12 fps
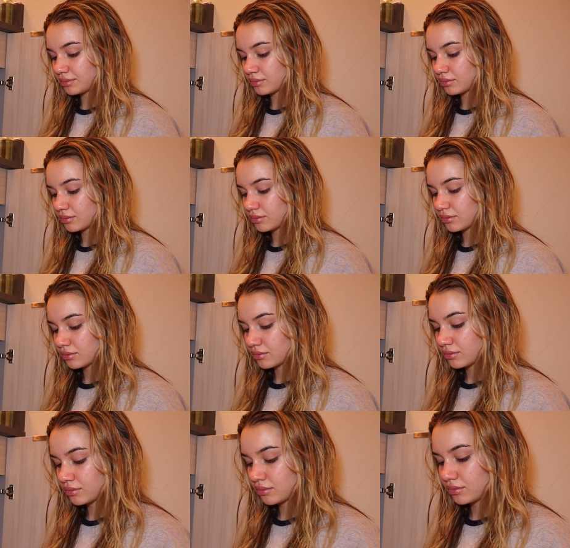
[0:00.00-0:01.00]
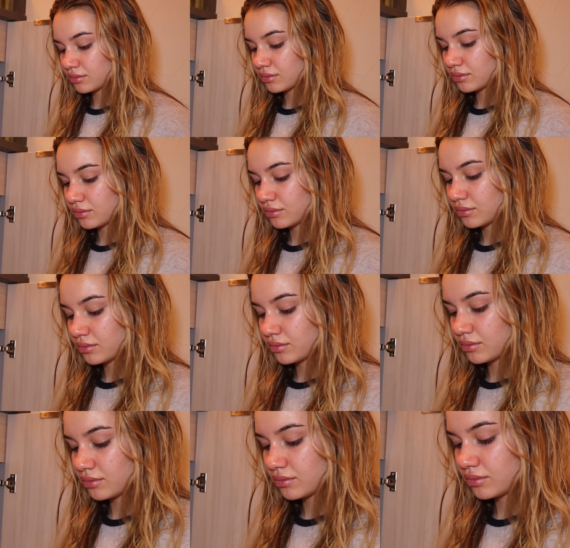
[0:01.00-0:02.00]

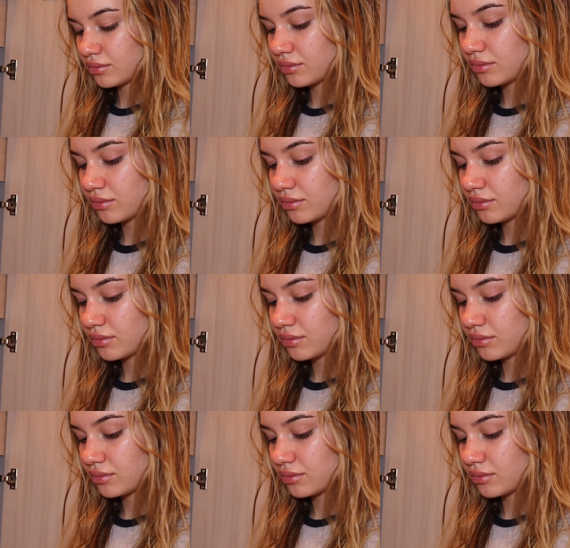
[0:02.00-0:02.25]
[no speech]